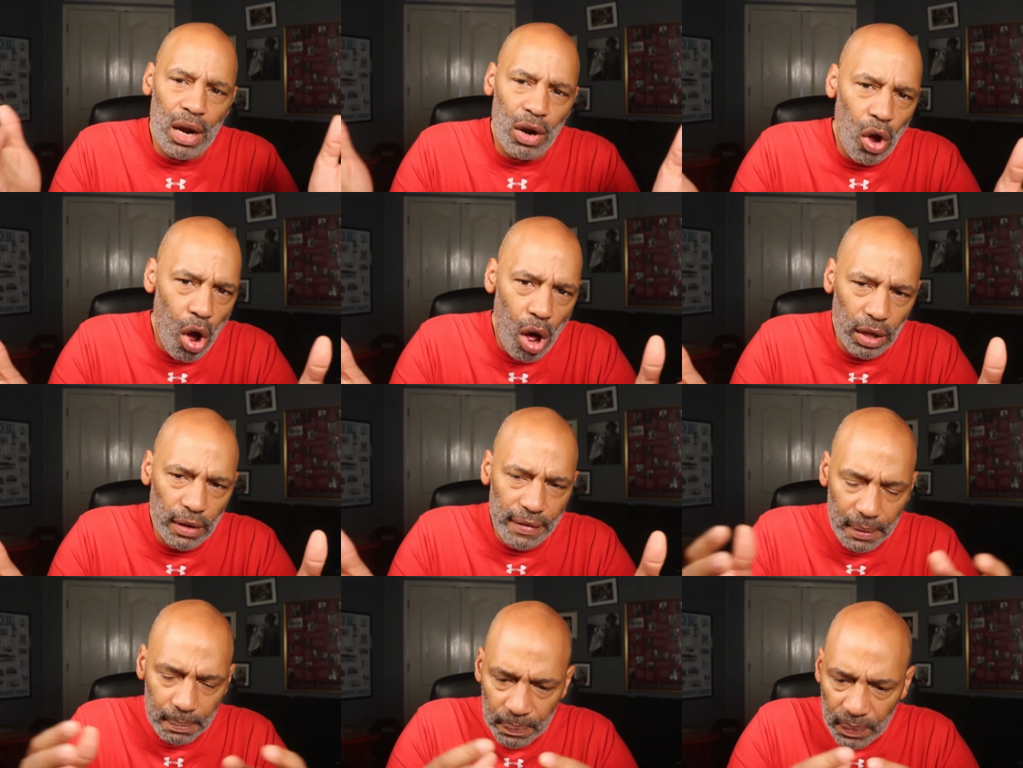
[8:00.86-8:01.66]
out of all
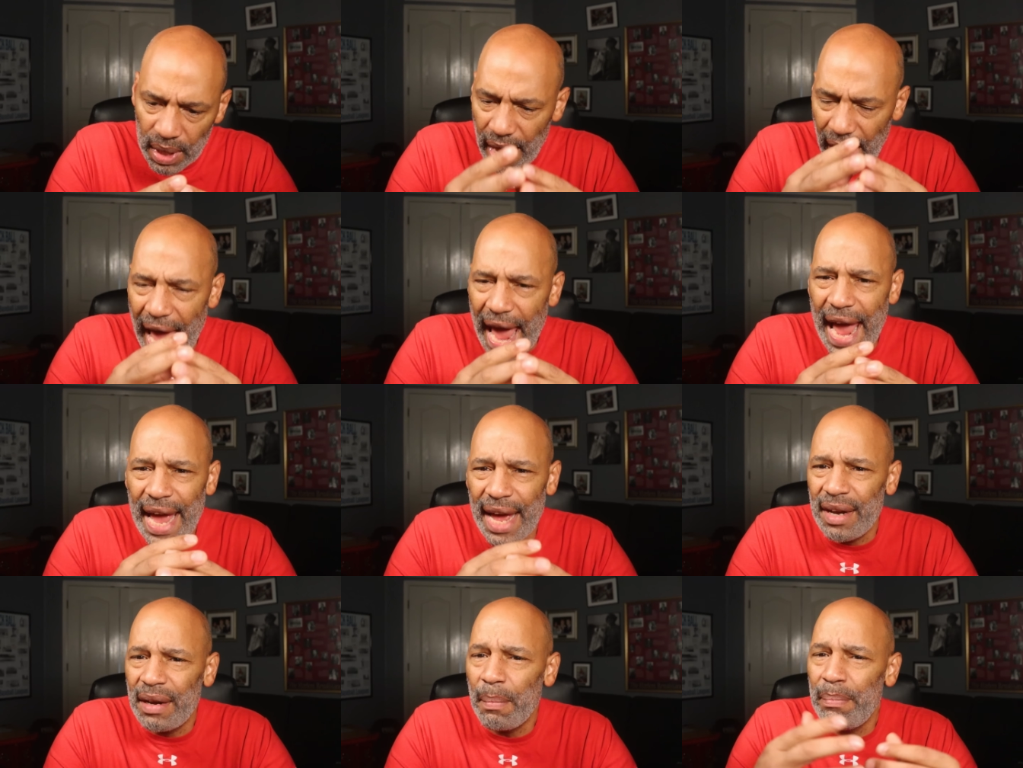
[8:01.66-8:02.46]
of them.
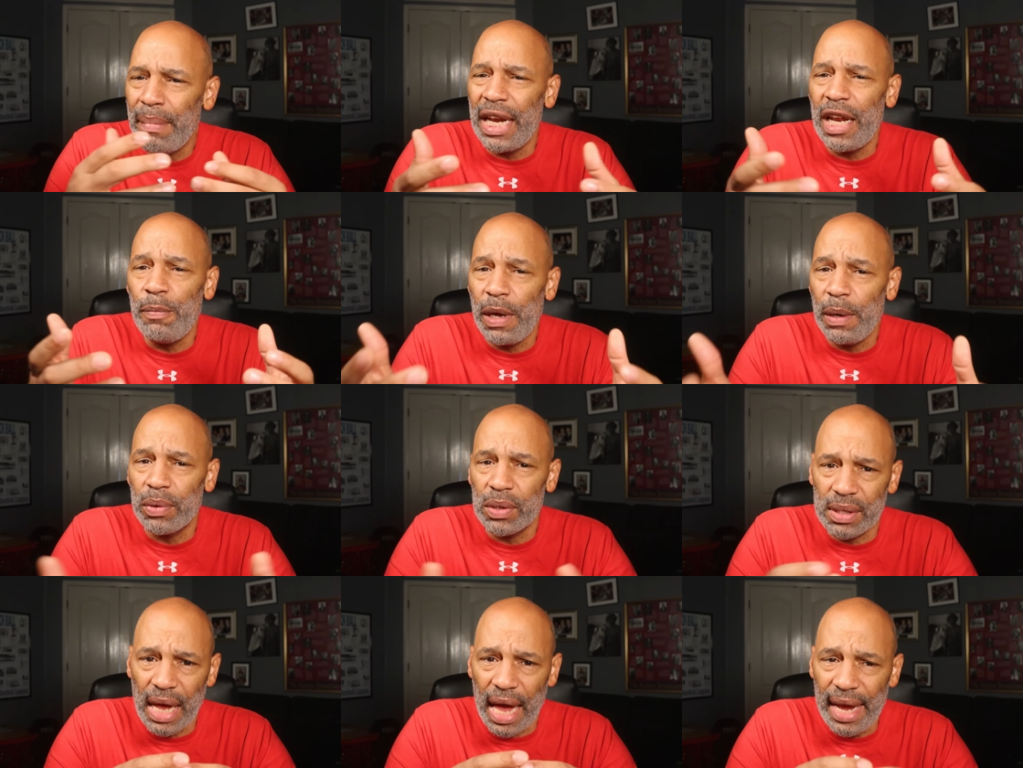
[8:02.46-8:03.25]
And many
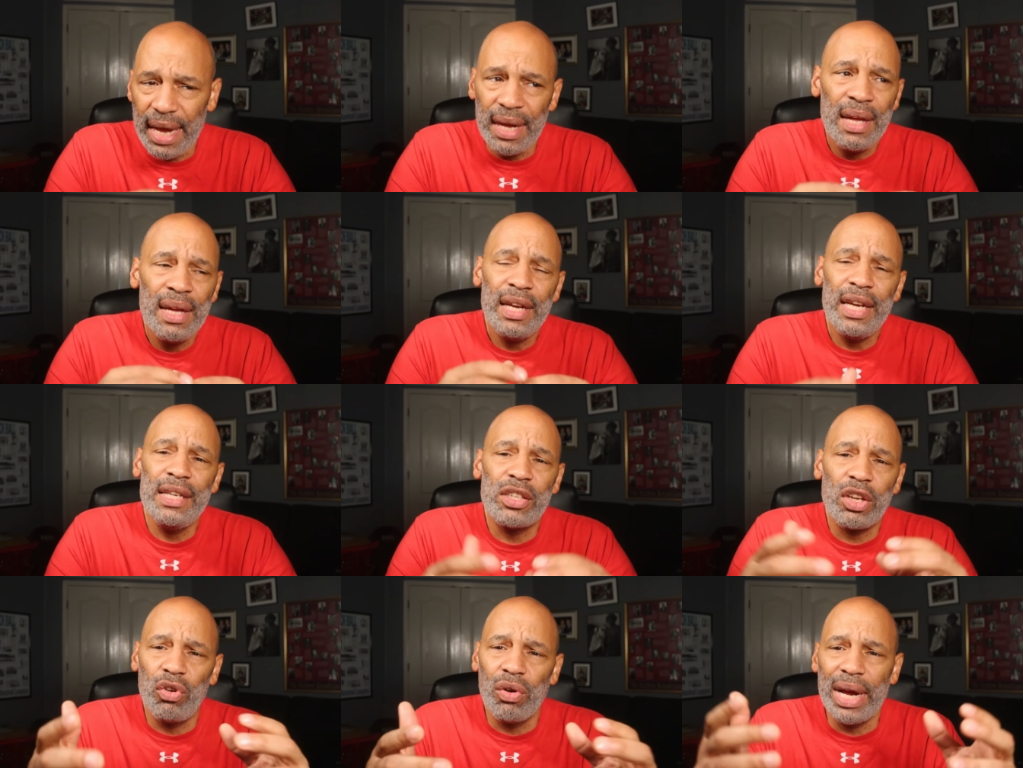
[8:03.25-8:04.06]
people say
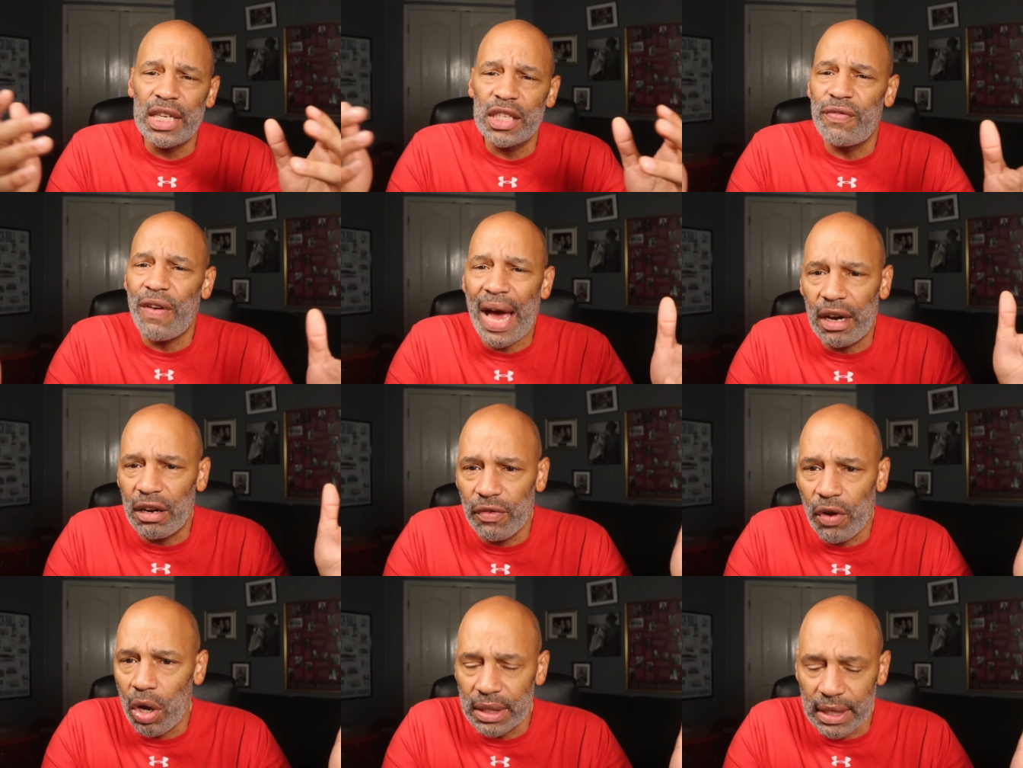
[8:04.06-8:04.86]
he's the greatest fighter
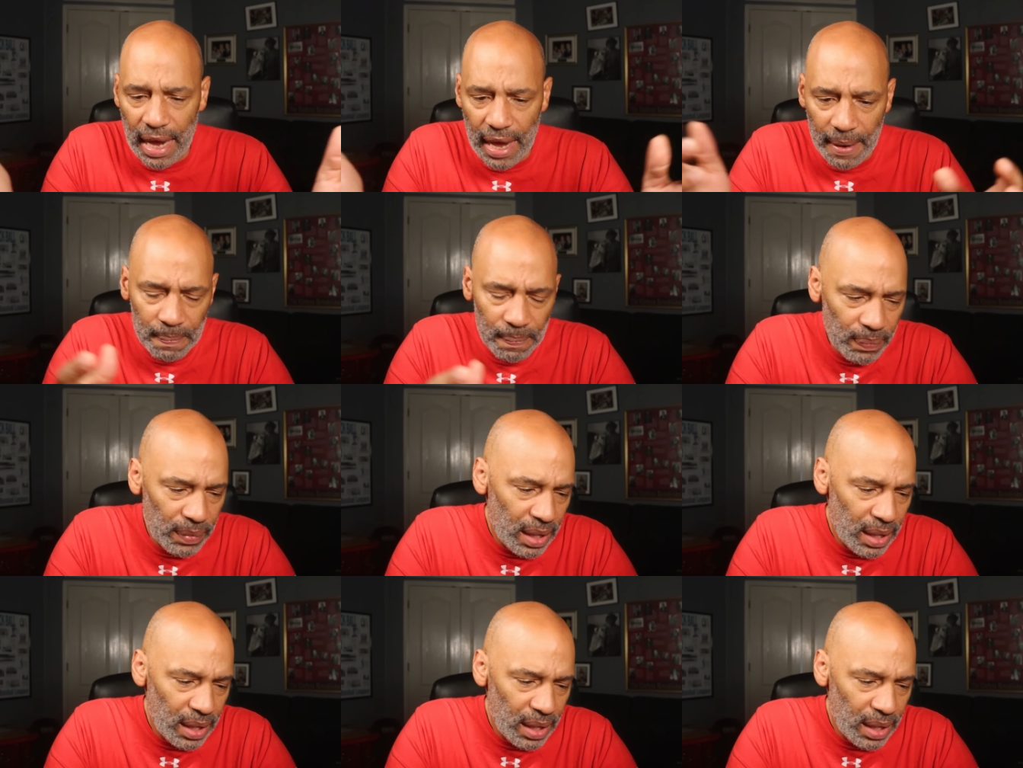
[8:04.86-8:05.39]
of all time.